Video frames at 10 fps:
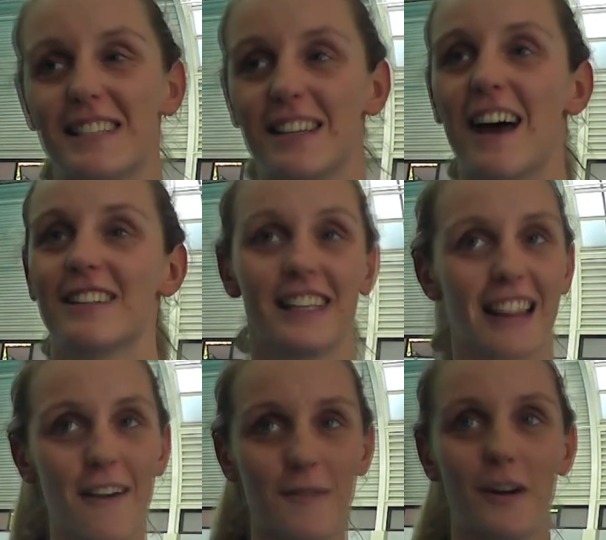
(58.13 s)

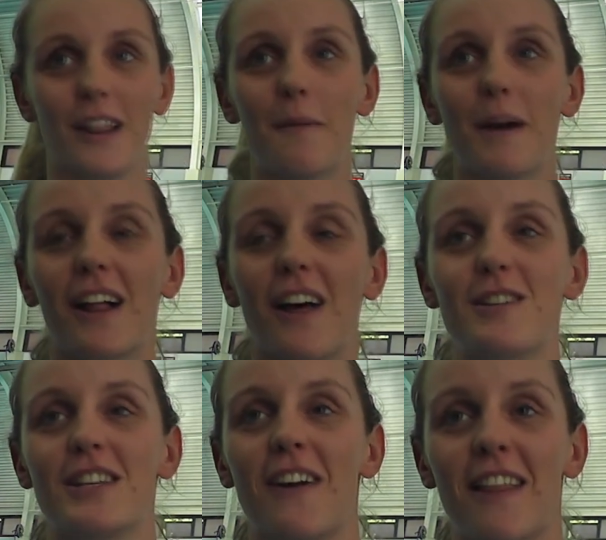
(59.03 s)
2011, we were a little bit
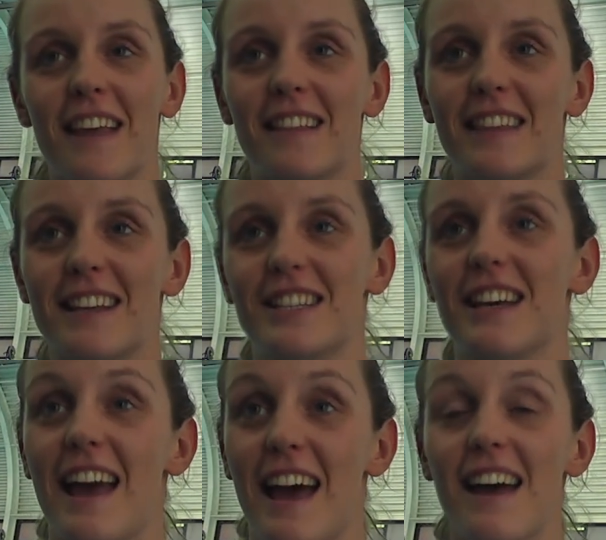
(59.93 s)
closer, and I think this
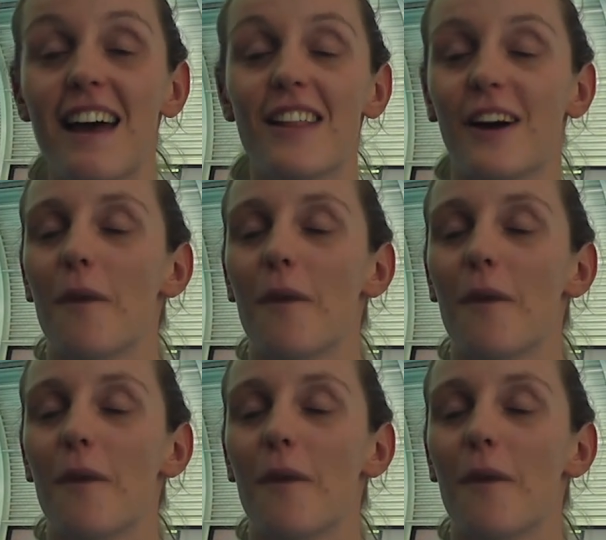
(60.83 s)
year, the